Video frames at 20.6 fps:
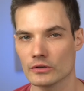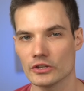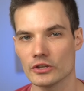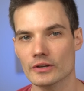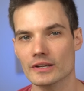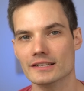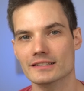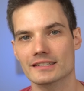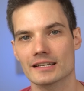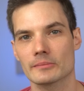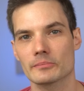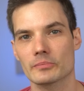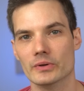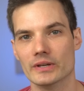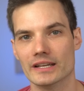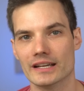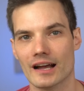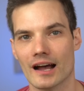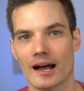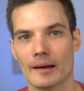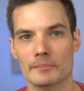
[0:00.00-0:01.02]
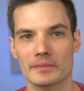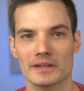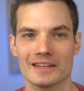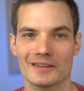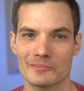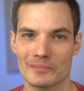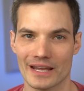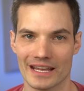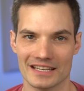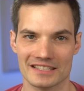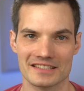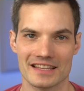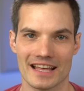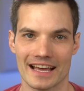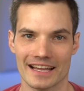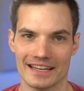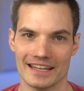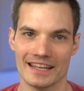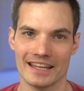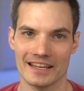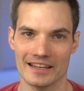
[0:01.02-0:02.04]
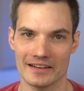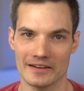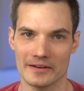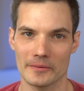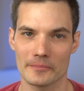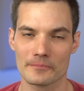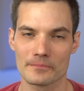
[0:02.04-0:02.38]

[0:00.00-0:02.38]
you could simply copy and paste that in.